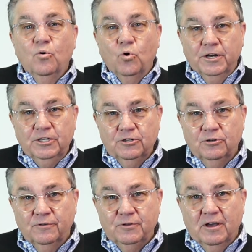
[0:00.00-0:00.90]
What do you
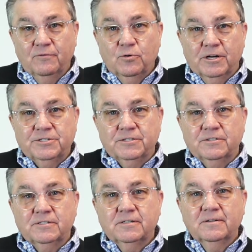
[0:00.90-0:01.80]
do if you have
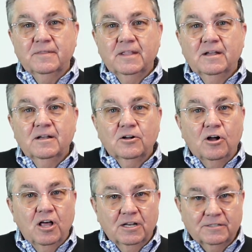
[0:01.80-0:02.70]
questions?
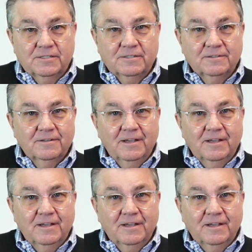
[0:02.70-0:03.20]
Call us.